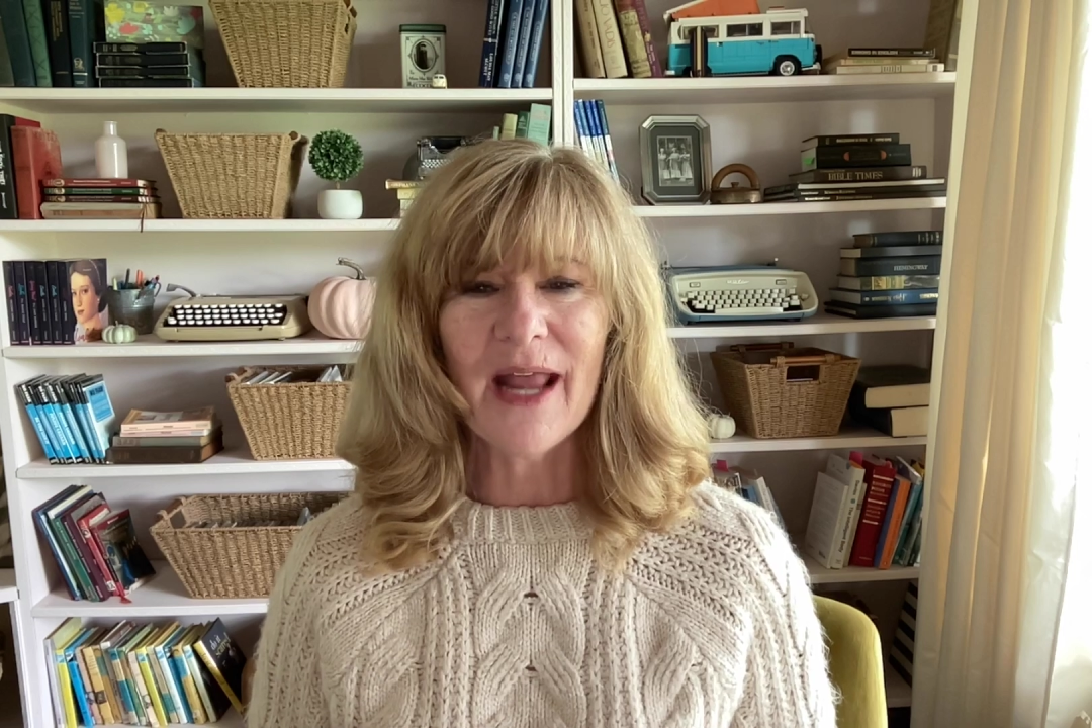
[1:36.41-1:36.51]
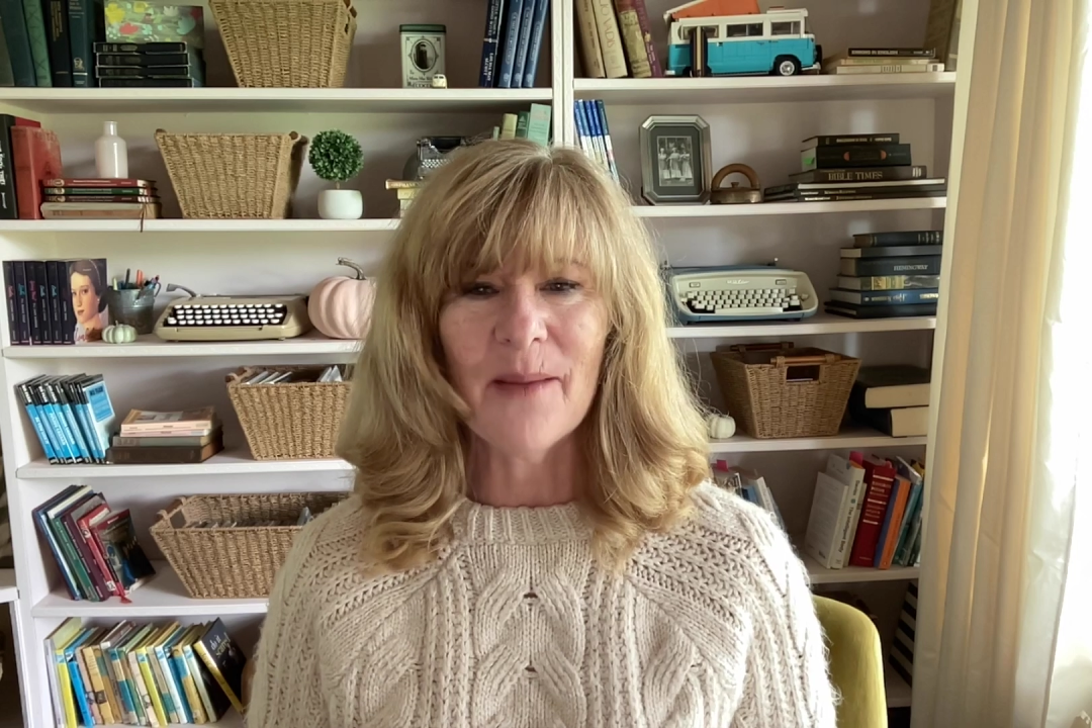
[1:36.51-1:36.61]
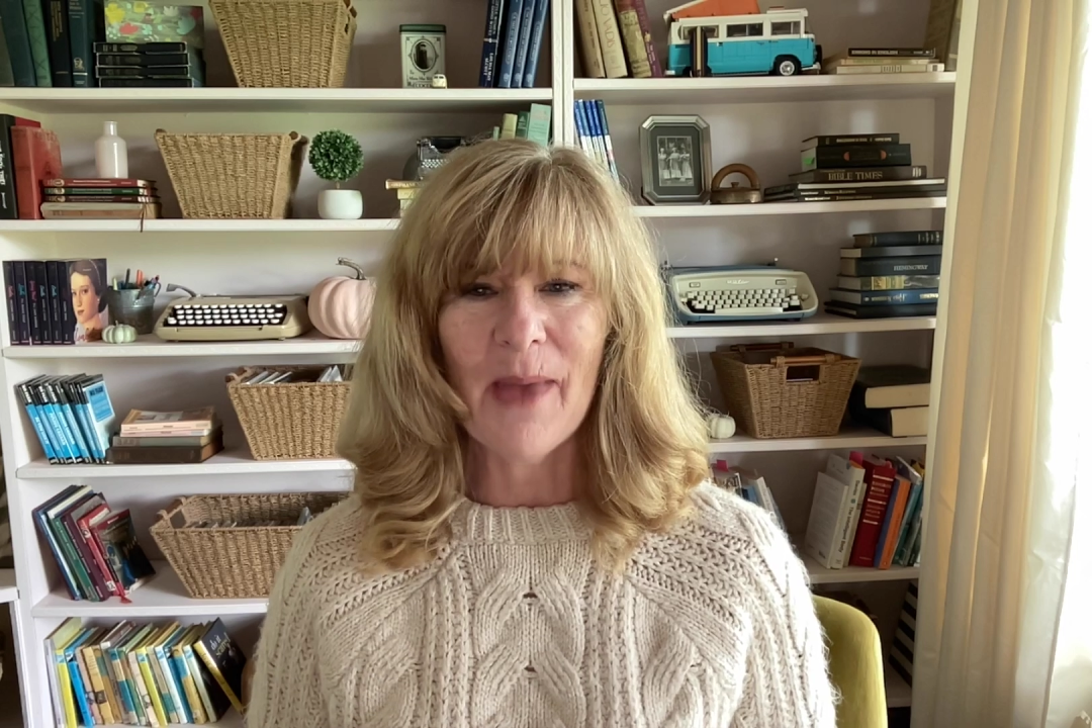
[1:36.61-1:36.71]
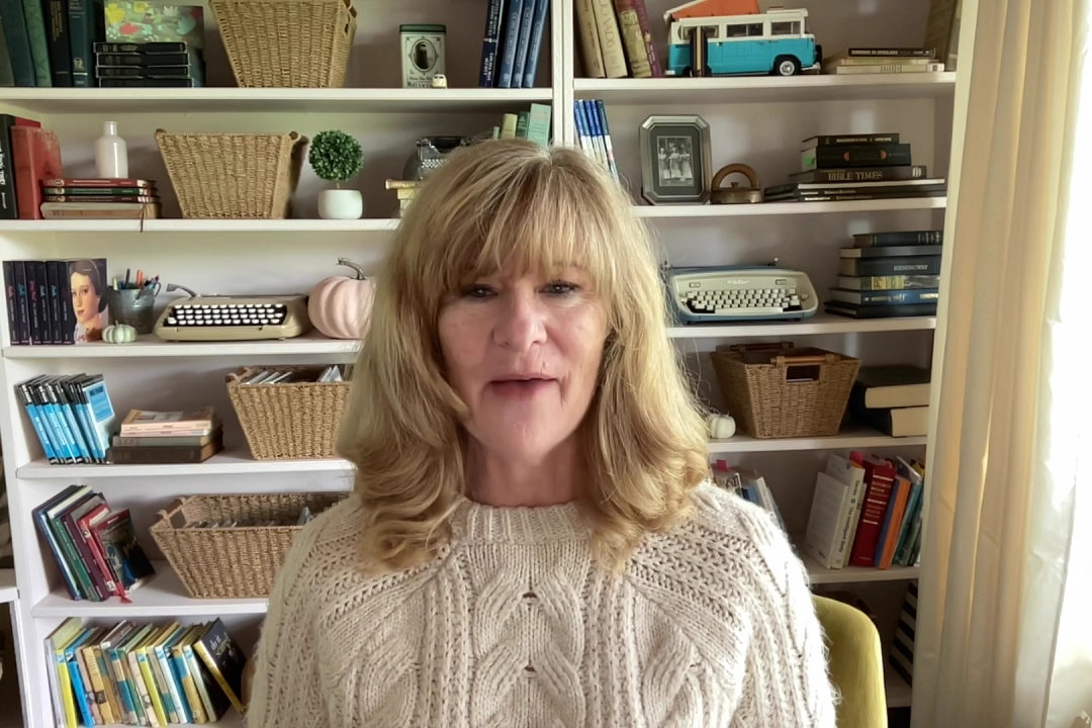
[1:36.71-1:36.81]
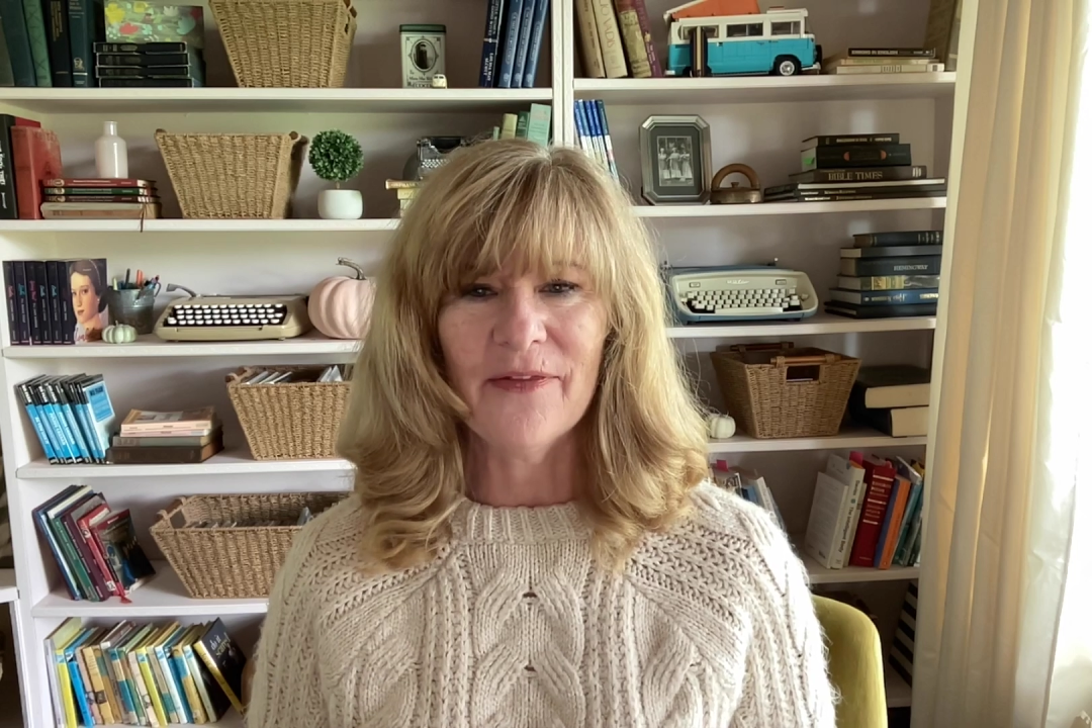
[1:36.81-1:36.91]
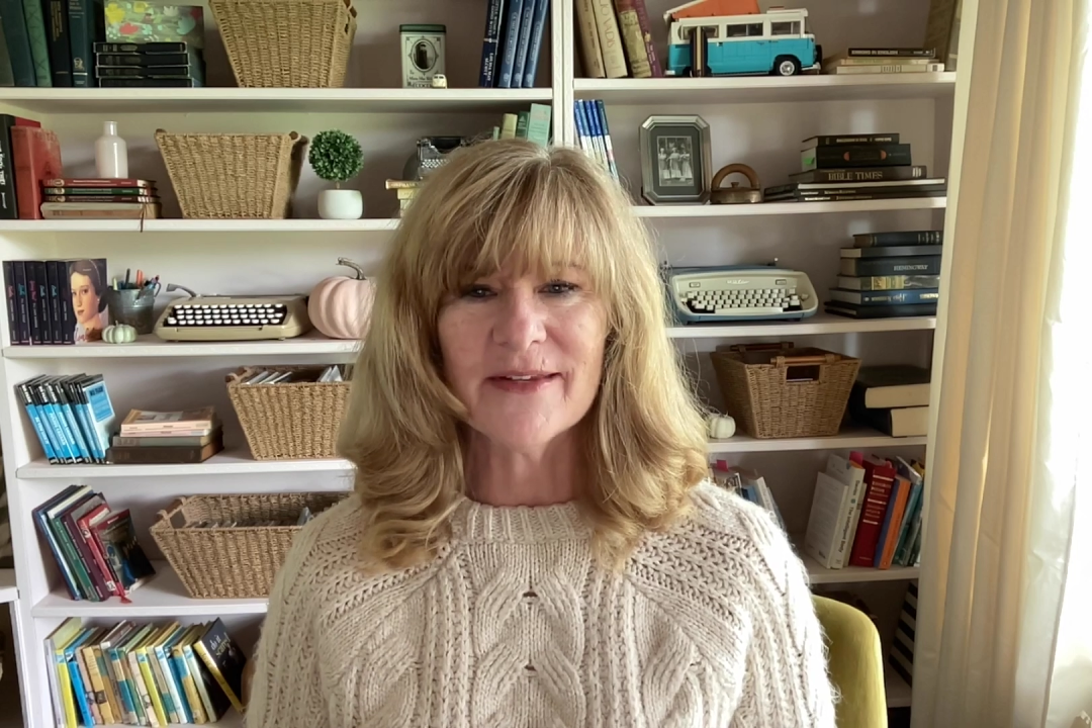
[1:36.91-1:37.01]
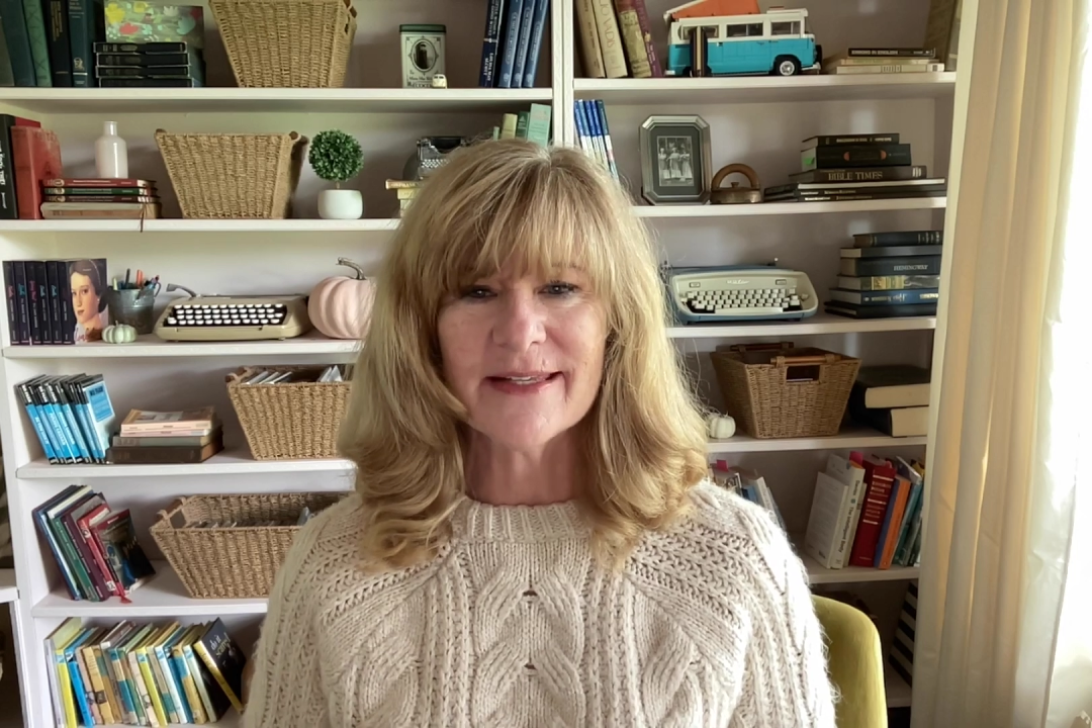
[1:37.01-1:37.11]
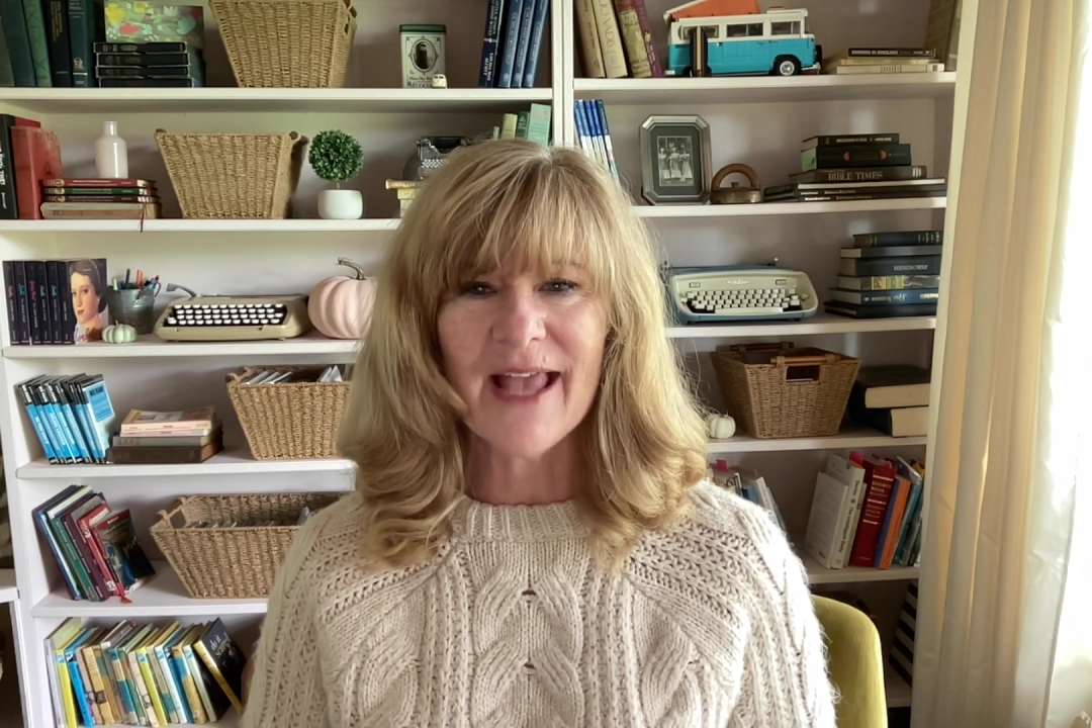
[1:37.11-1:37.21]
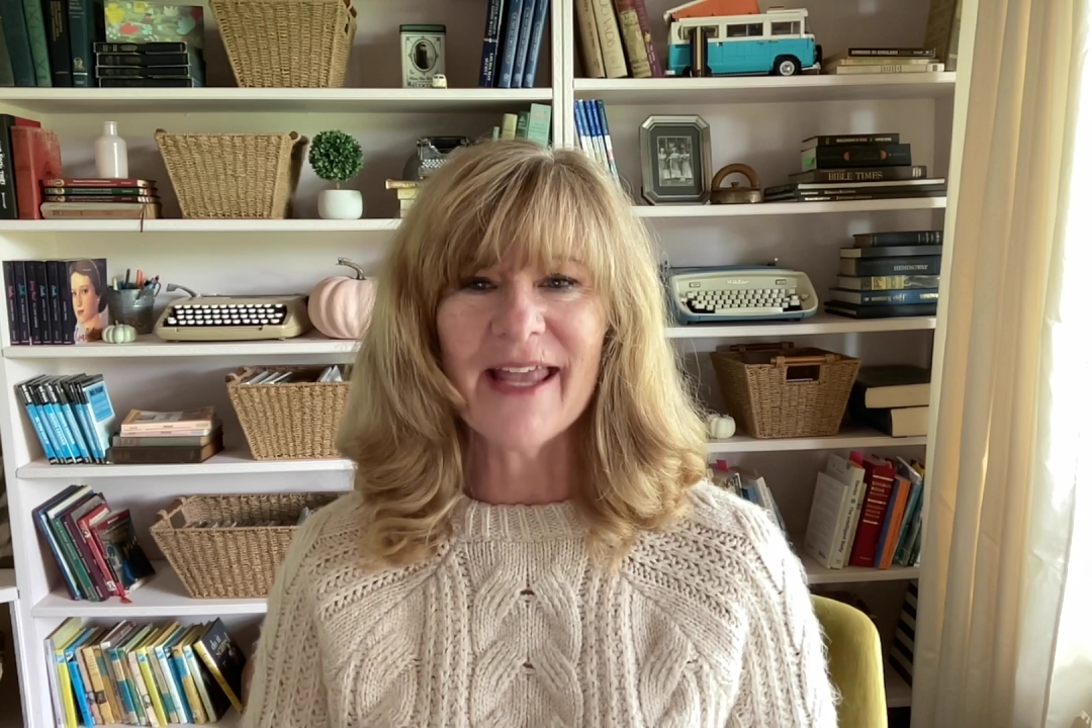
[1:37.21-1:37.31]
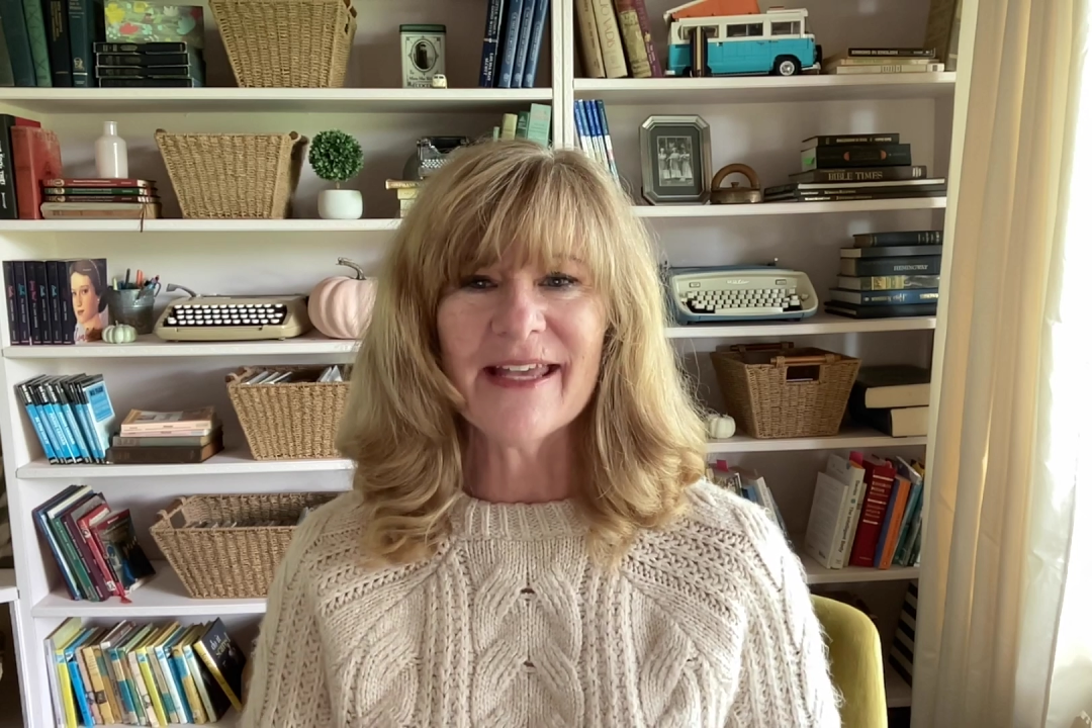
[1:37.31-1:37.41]
about the
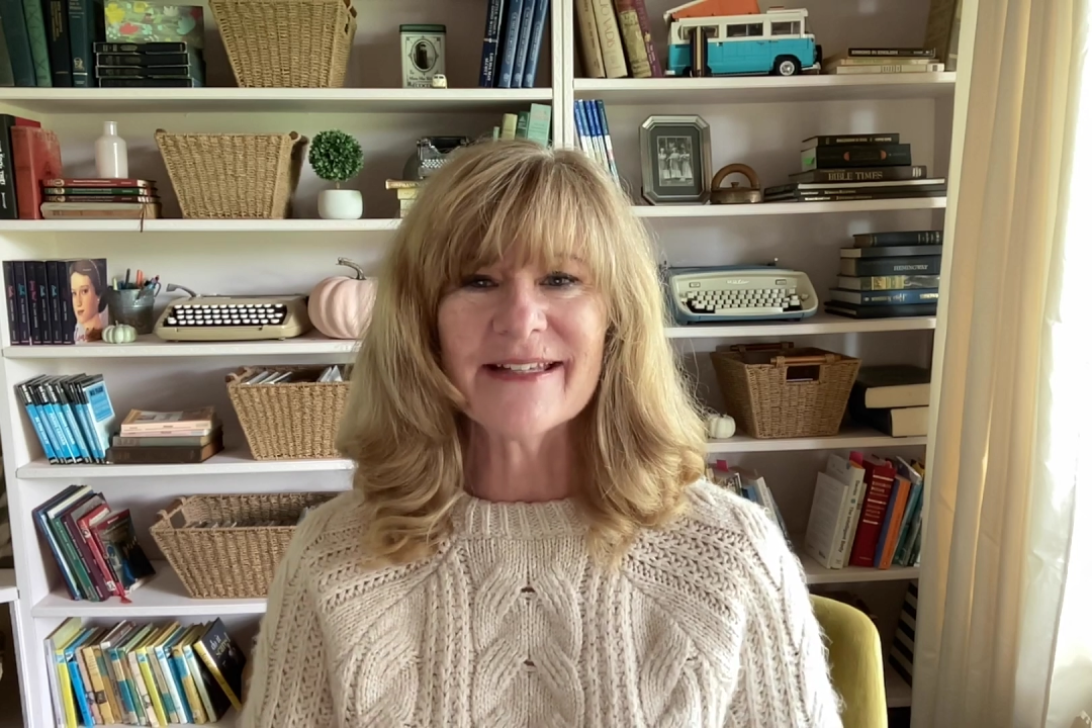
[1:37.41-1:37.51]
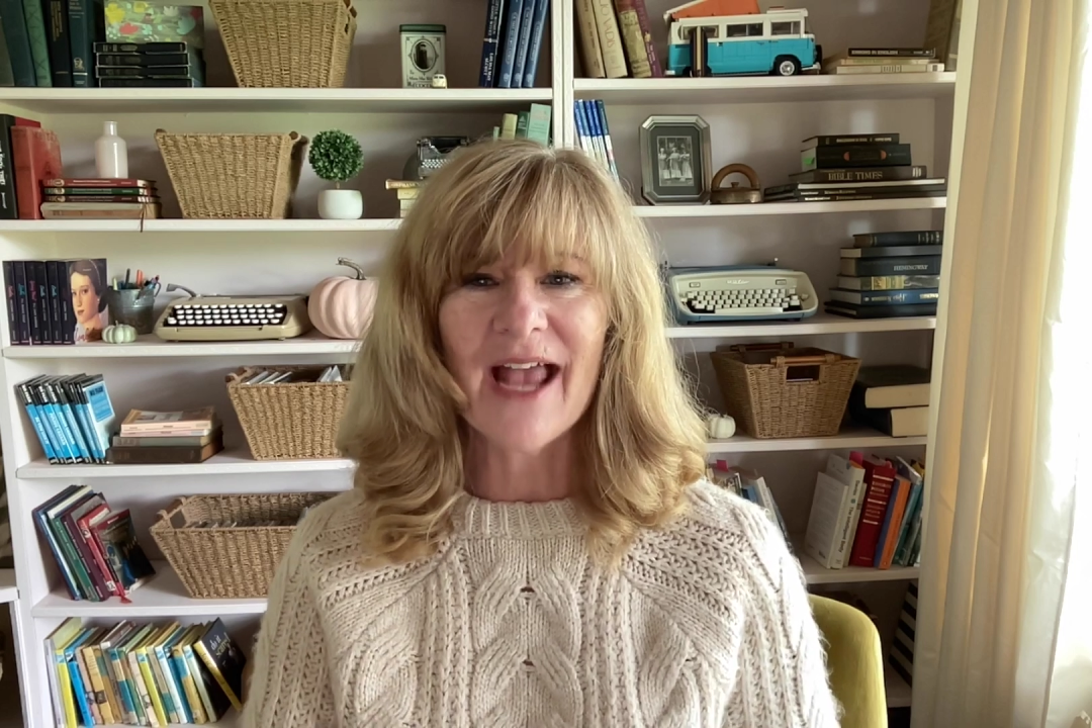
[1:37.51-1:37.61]
science.